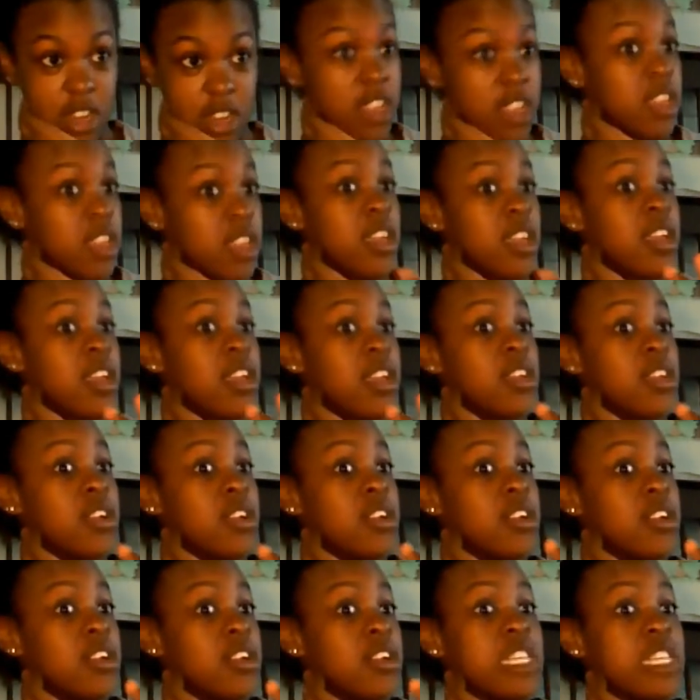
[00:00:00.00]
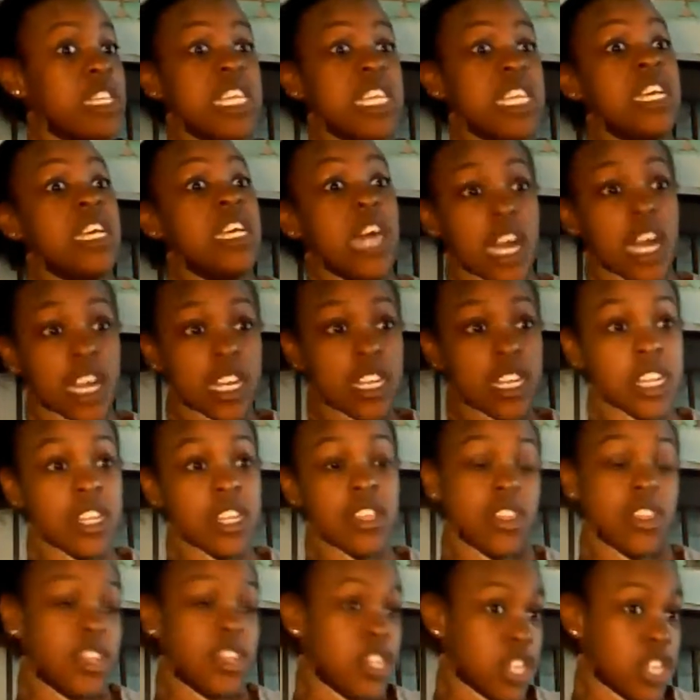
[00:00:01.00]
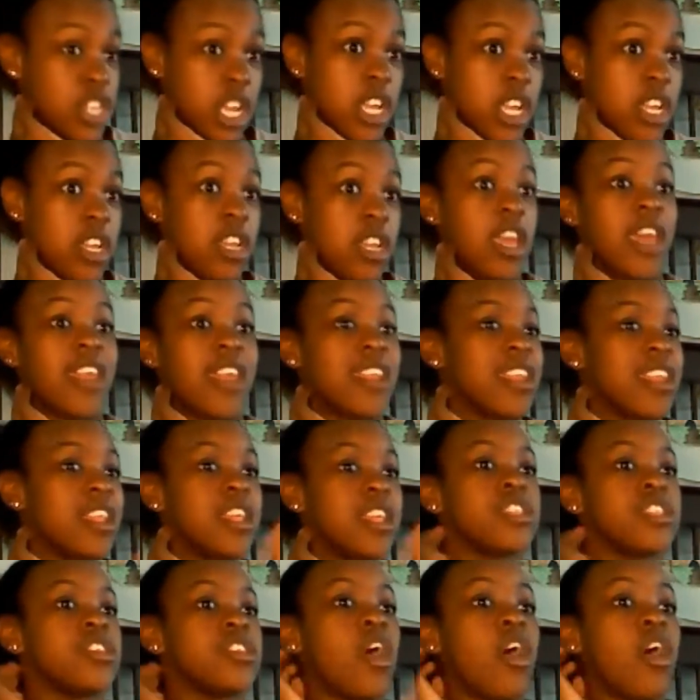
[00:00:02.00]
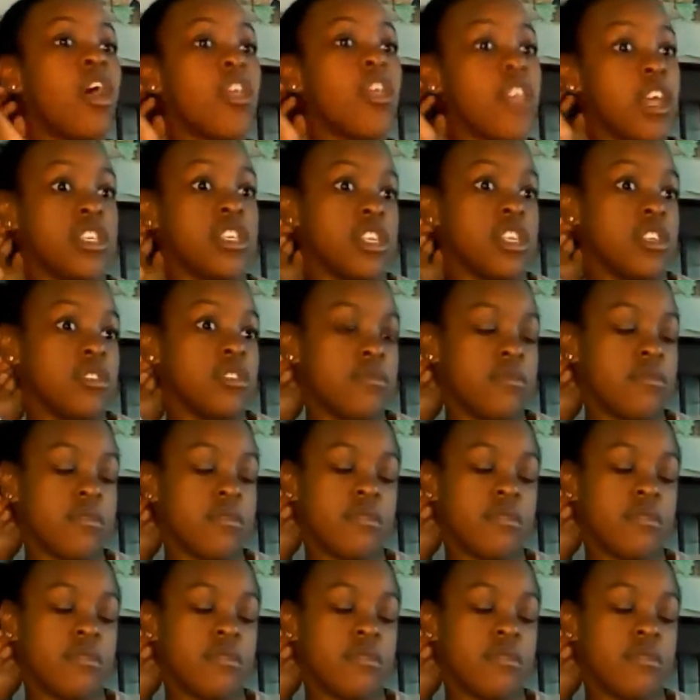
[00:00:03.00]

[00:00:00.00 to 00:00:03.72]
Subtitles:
Degut the chicken and all that shit.